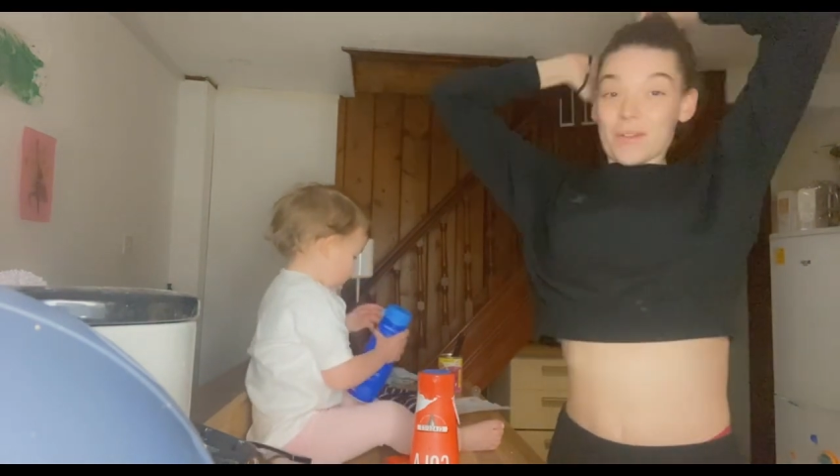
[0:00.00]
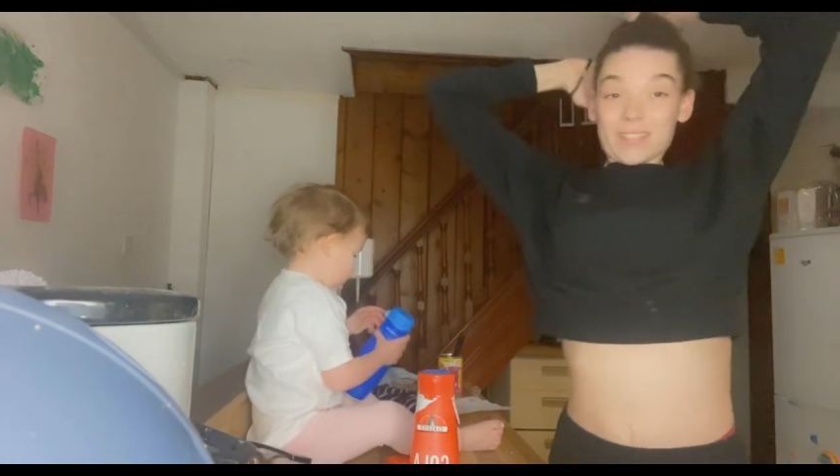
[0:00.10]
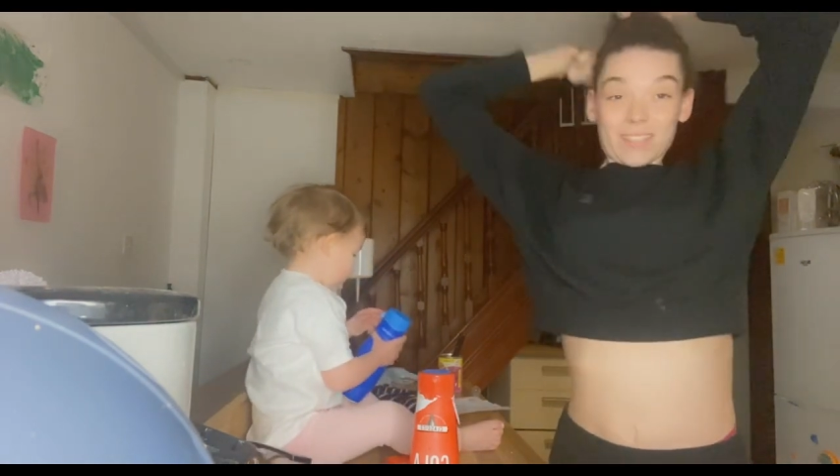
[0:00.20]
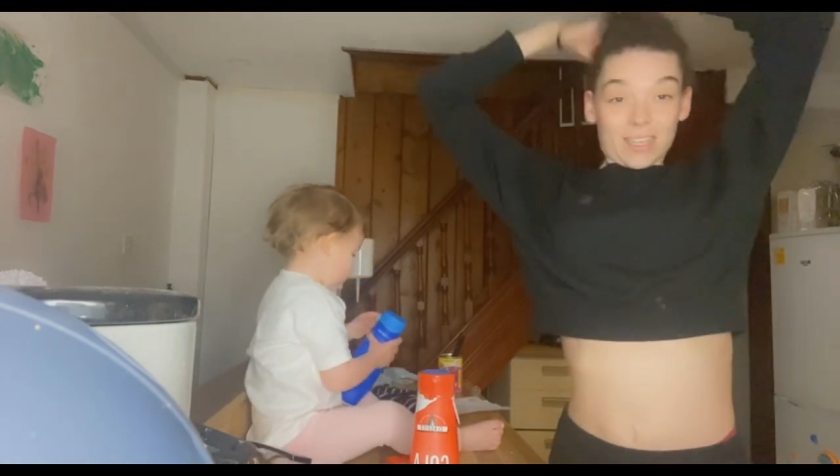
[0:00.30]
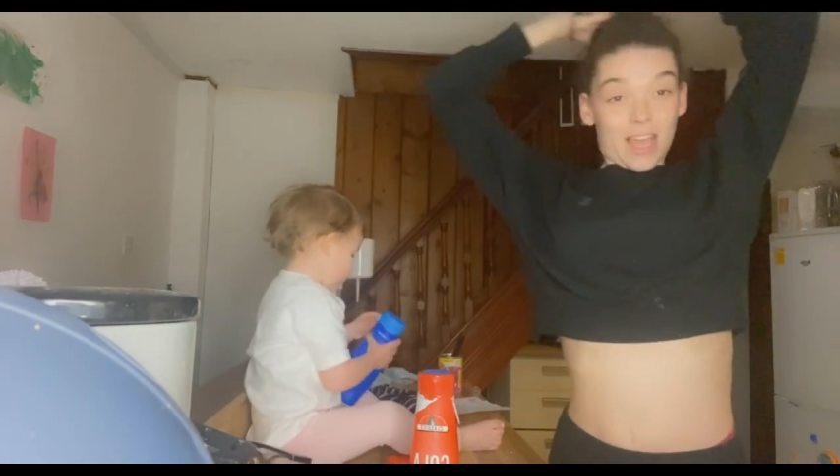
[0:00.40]

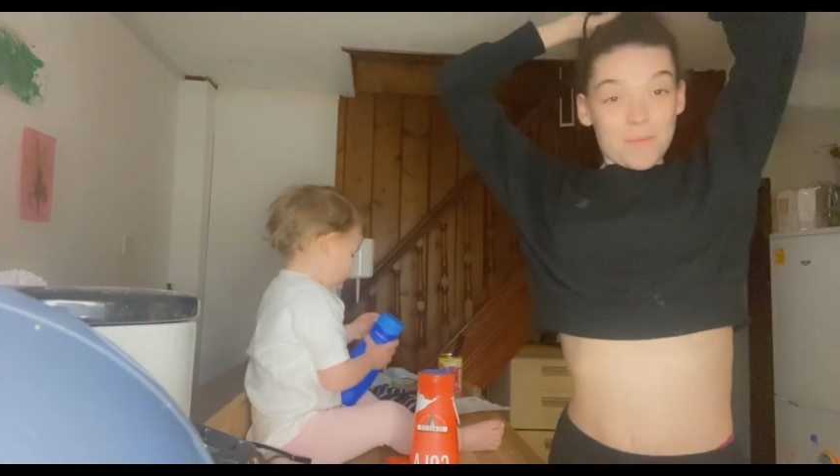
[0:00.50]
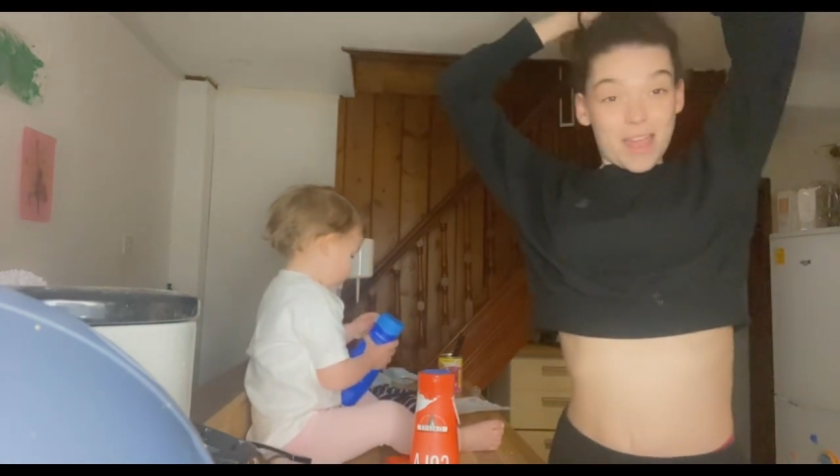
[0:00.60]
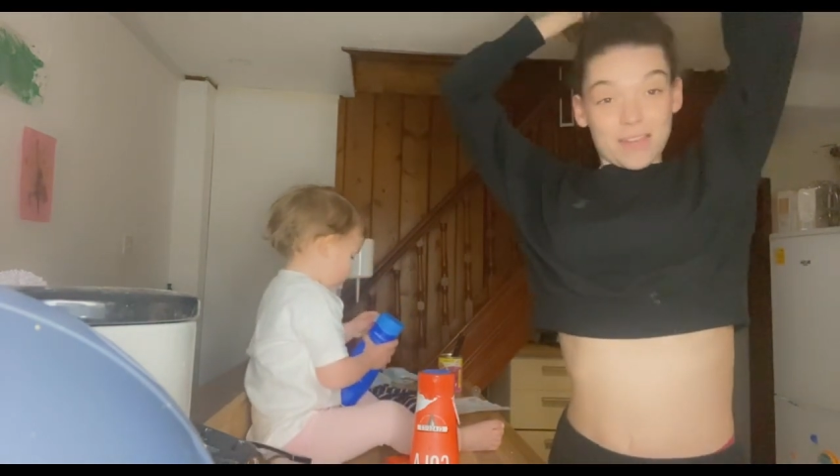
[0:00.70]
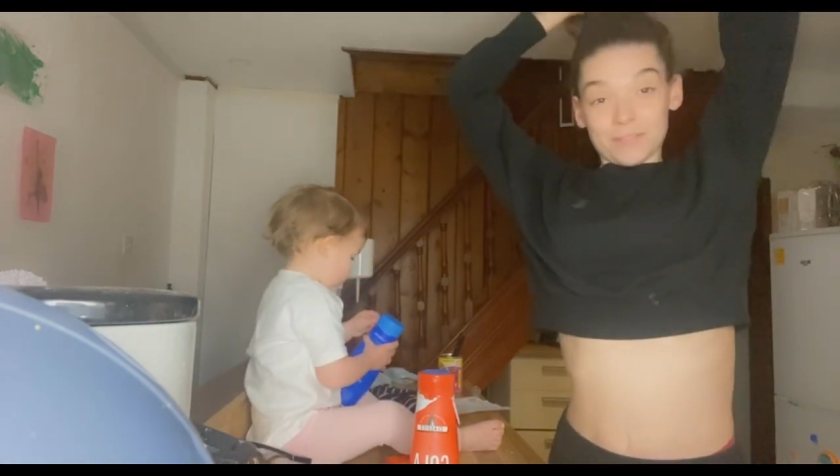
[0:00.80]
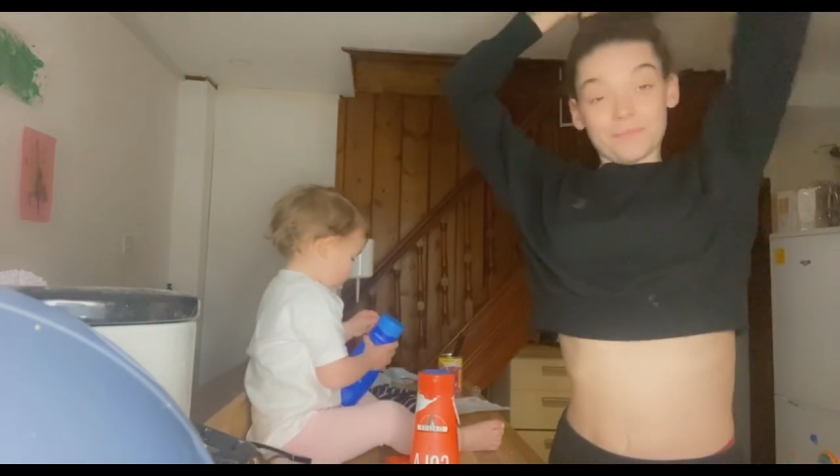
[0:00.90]
it's going to come
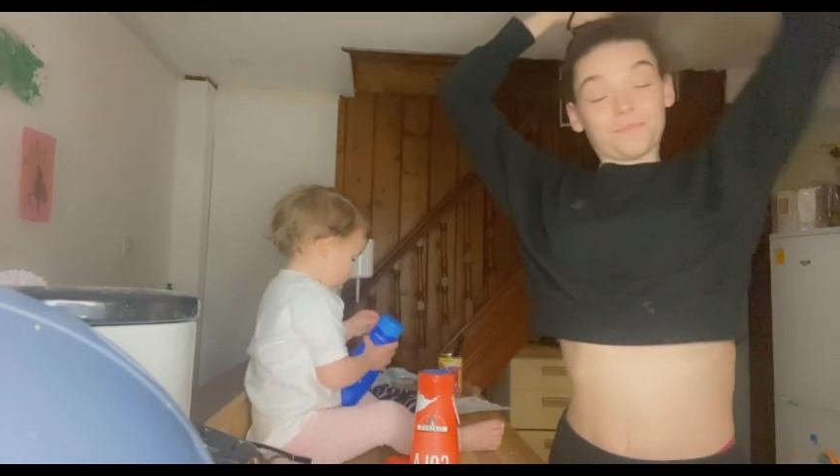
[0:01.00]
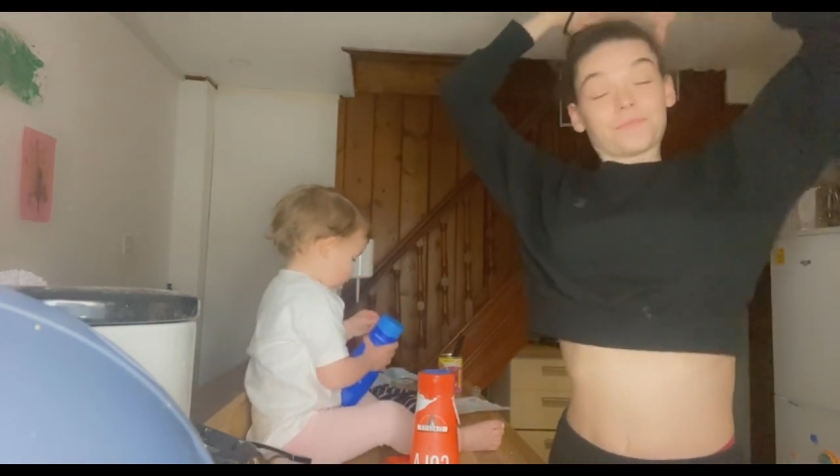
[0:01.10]
out,